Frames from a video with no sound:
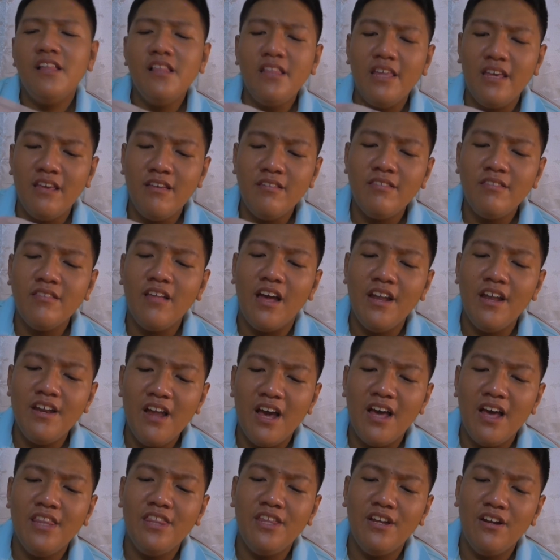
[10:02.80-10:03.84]
the least,
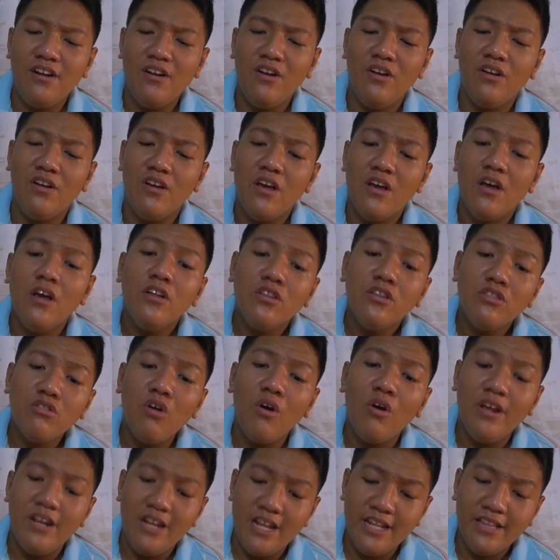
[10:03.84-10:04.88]
another
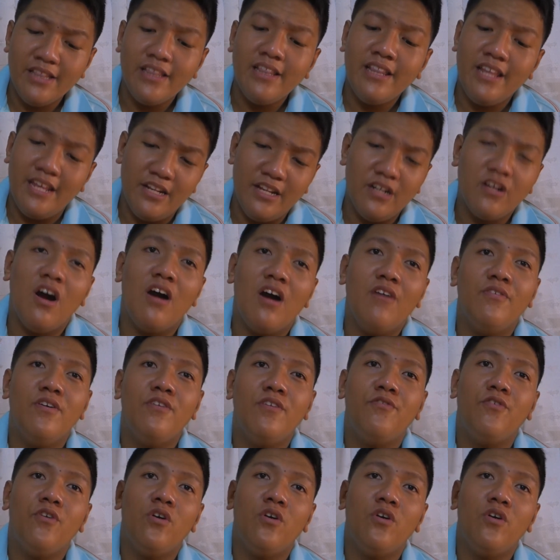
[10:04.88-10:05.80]
toilet lid cover